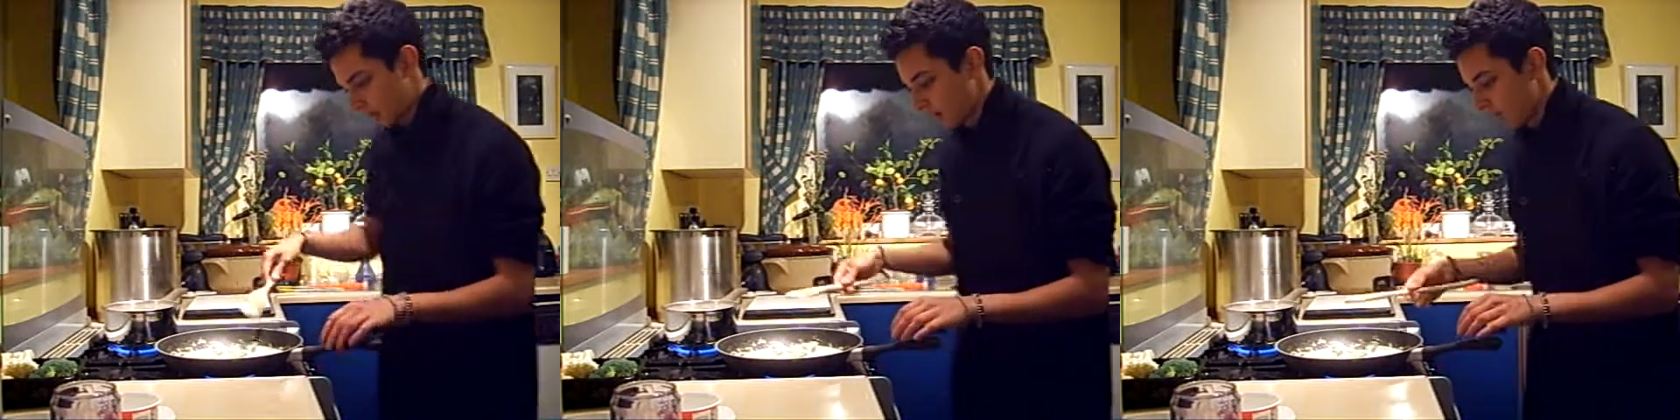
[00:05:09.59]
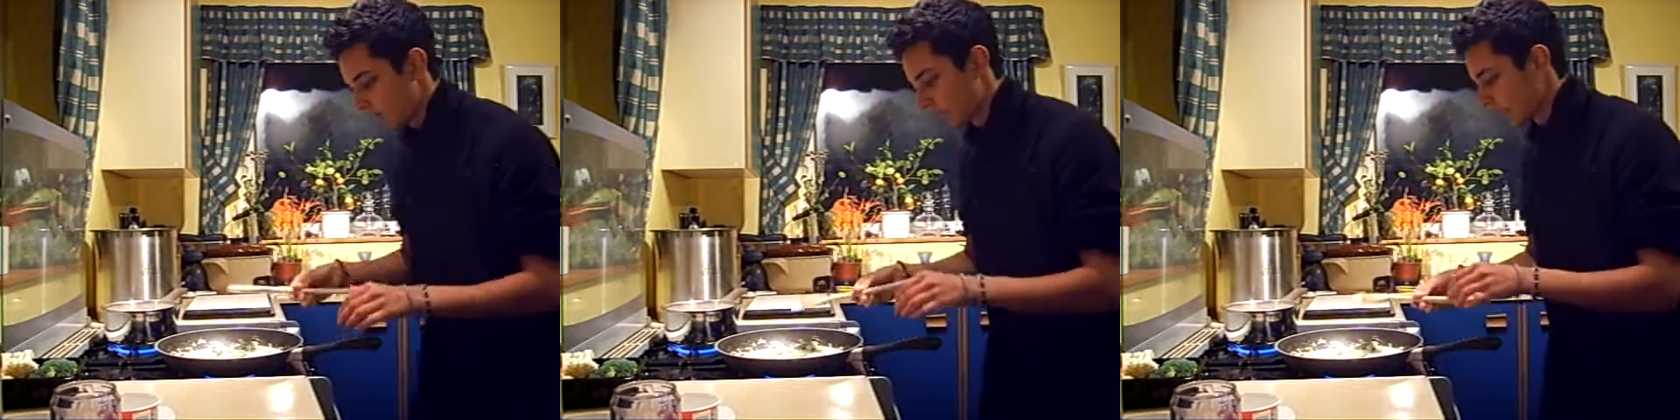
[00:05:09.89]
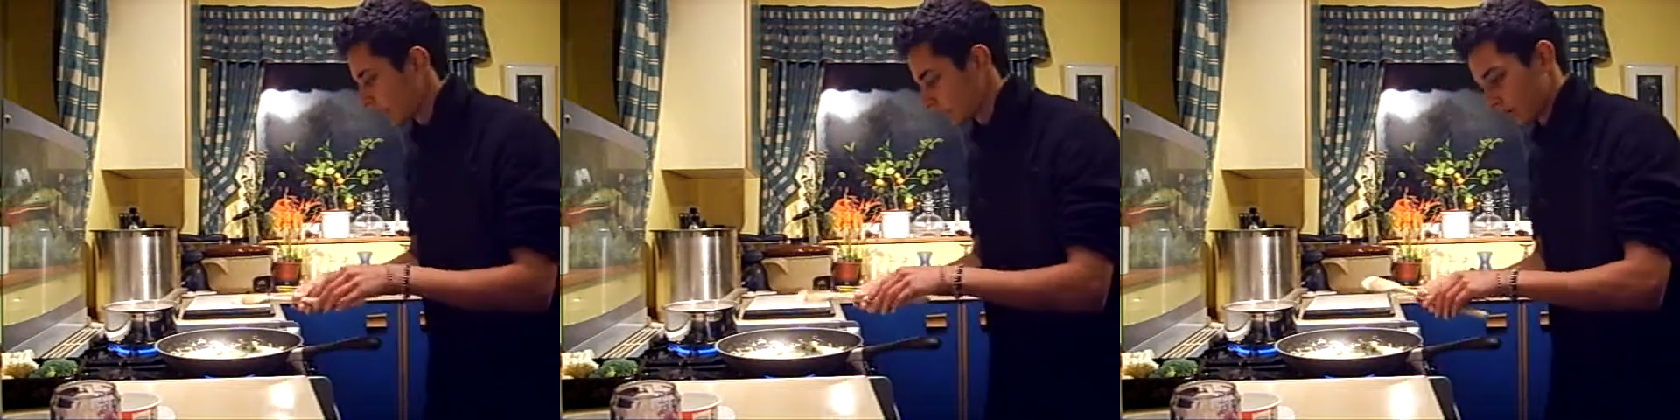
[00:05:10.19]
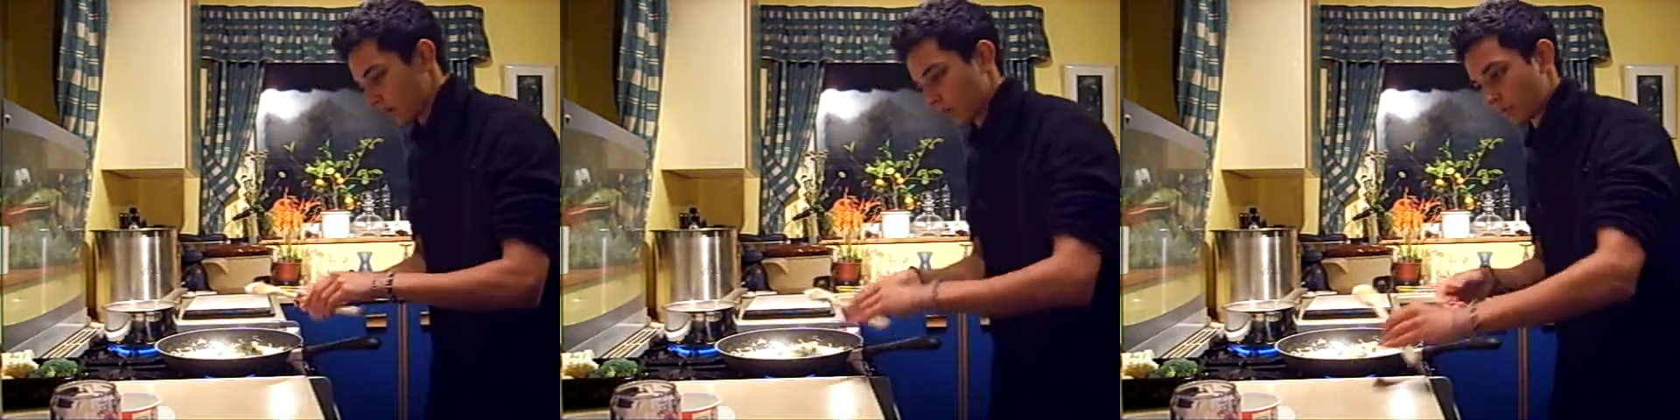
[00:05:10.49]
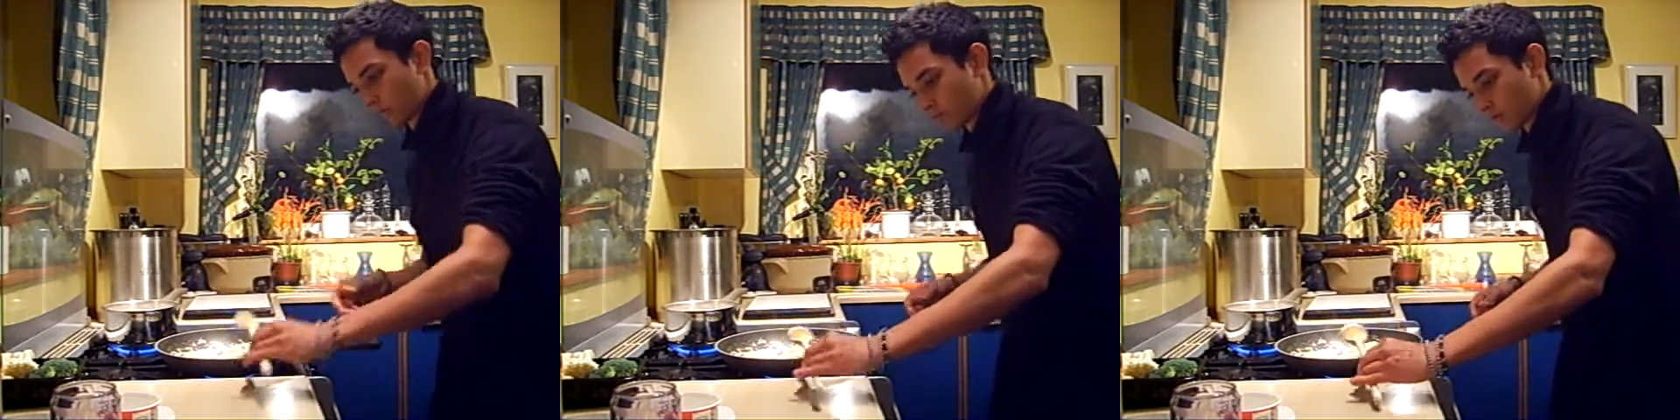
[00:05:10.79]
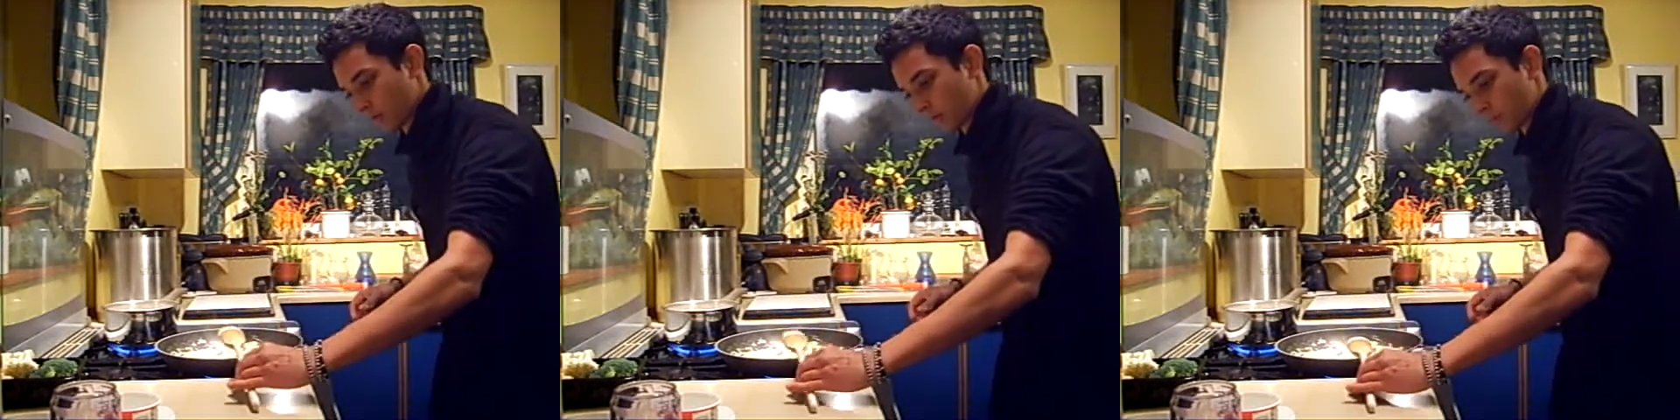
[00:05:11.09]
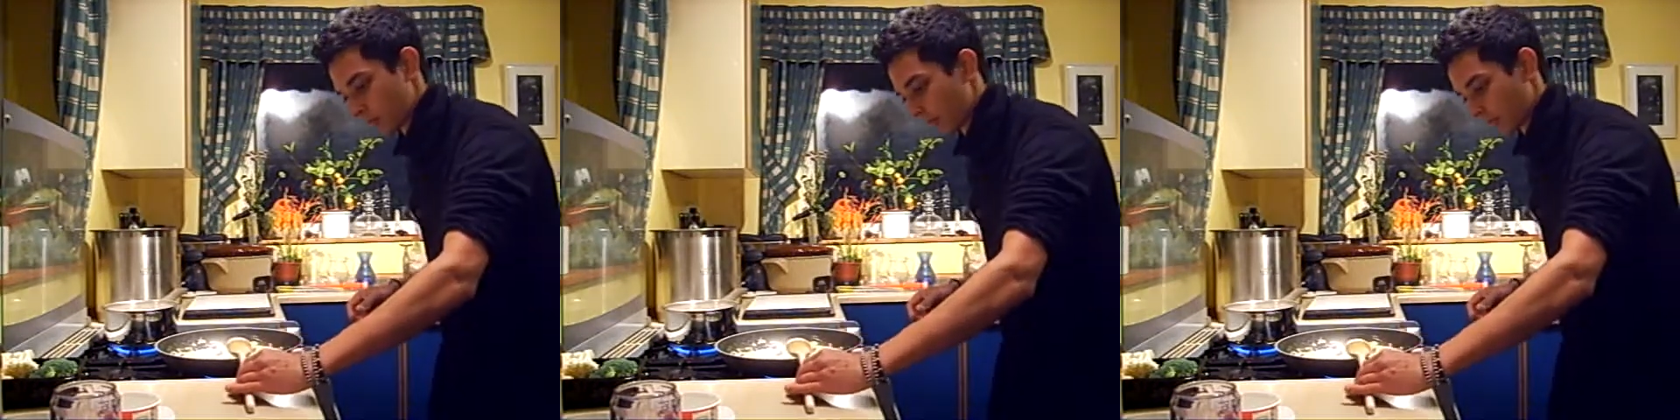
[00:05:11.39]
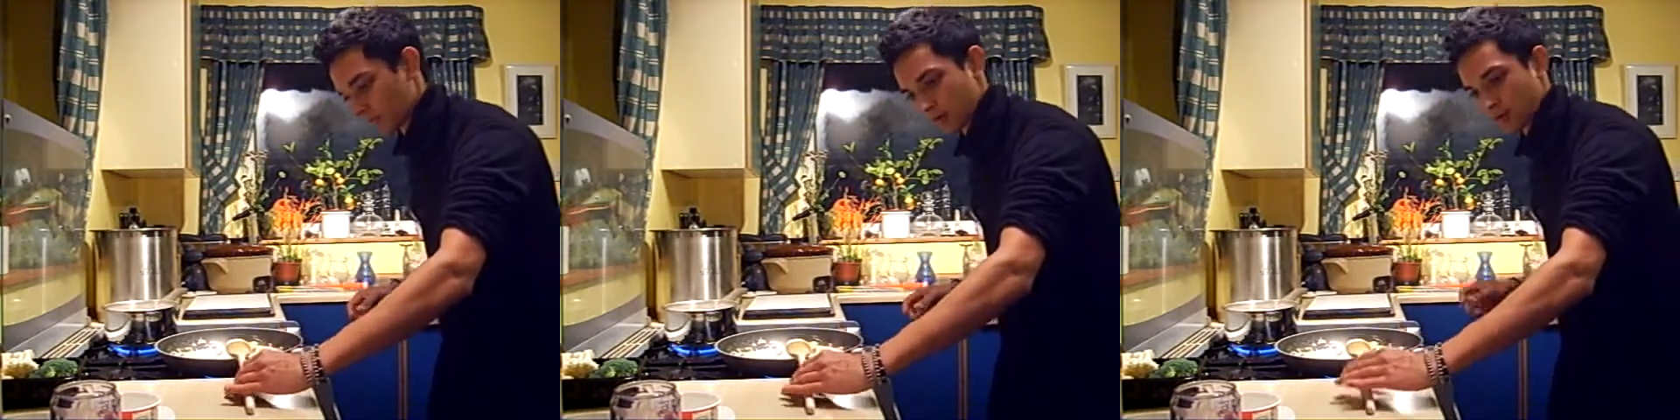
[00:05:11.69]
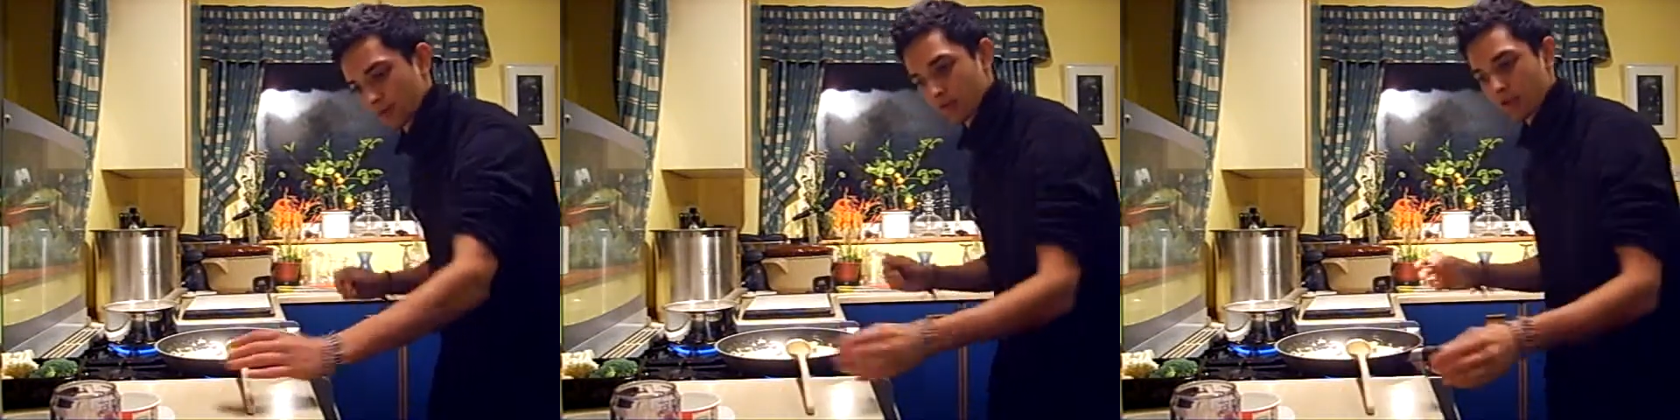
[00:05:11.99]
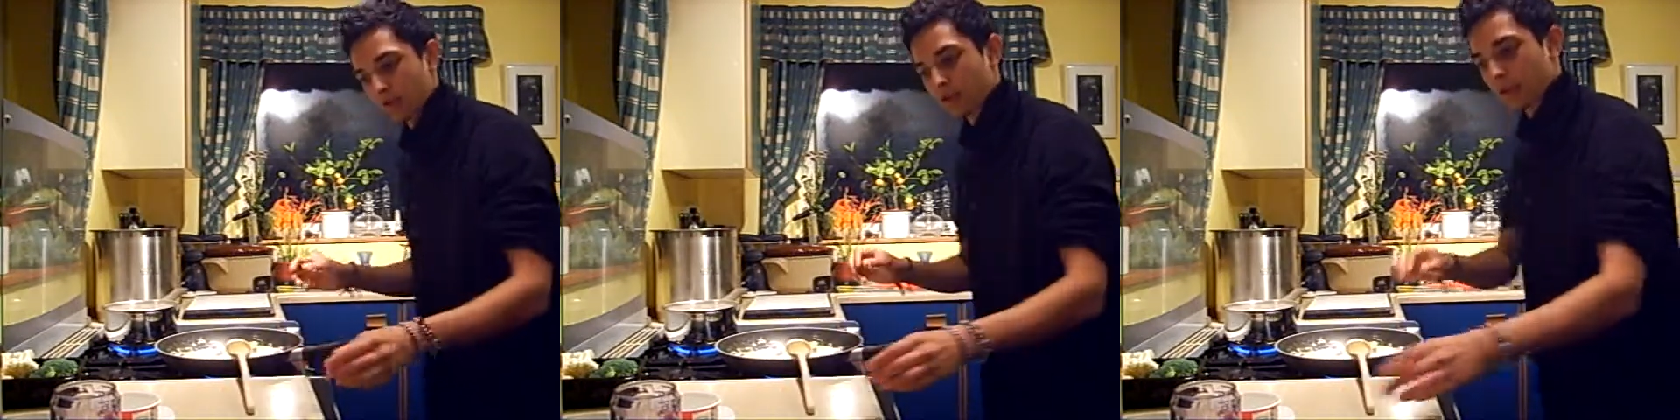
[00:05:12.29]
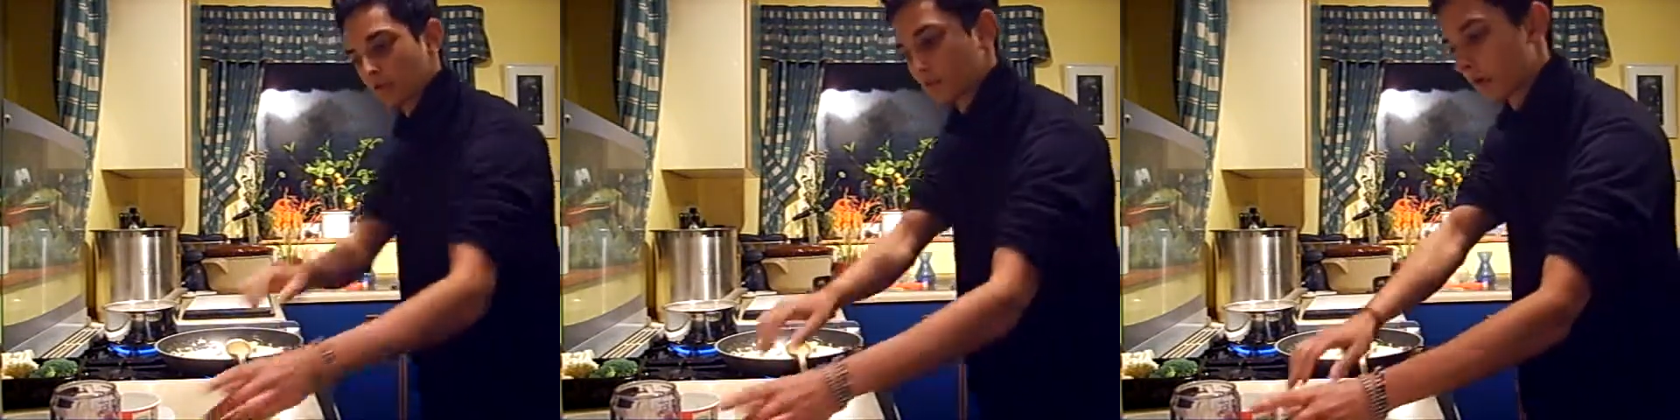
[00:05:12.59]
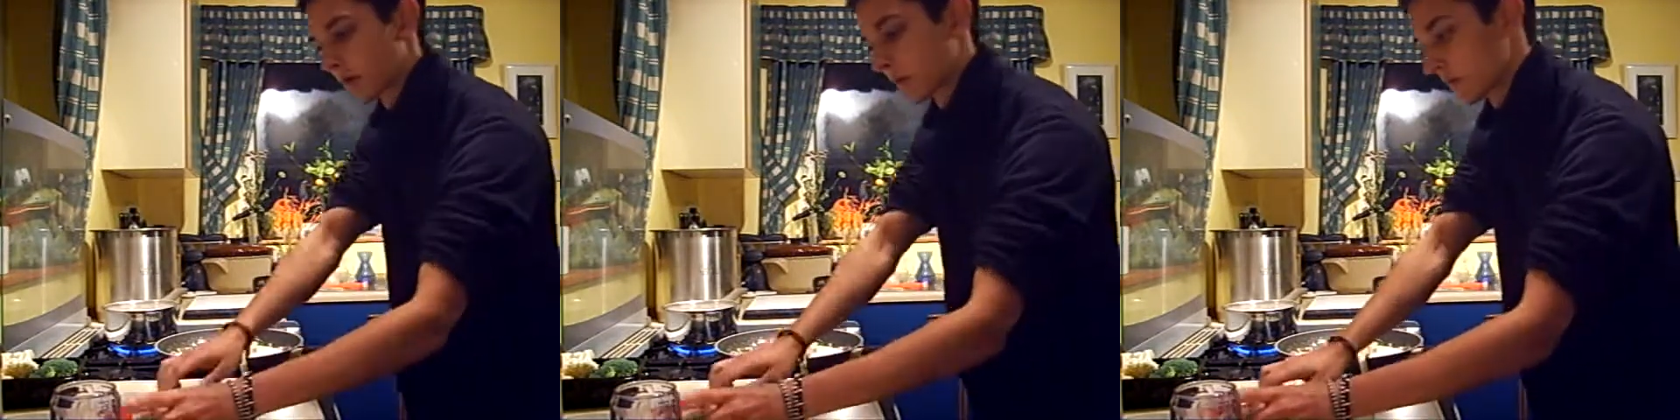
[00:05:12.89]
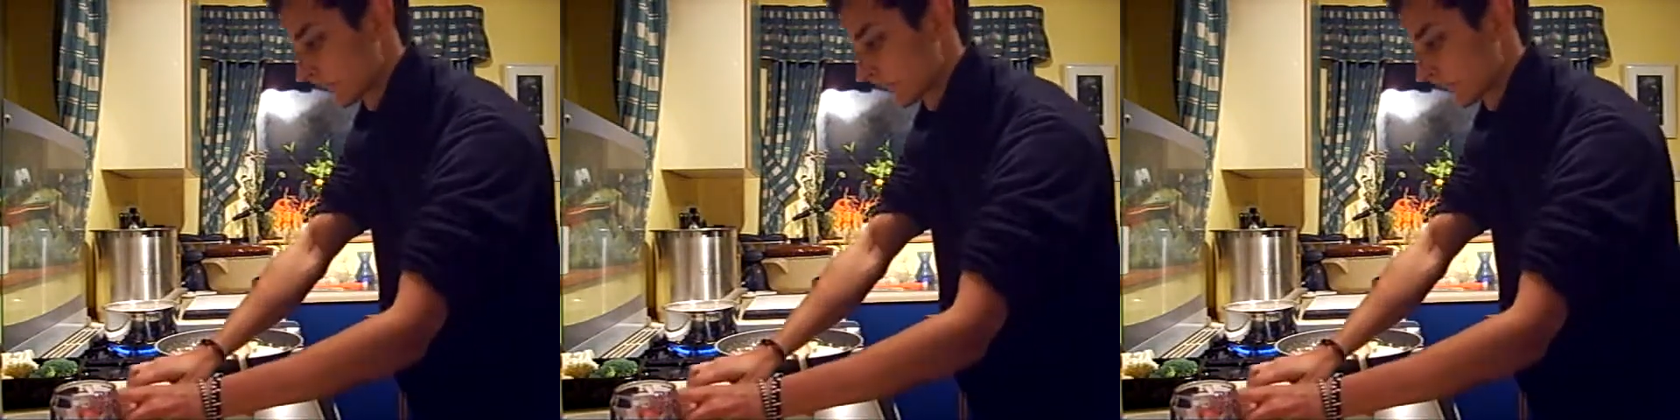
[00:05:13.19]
And while that's going, I'm going to drain the pasta and get that ready.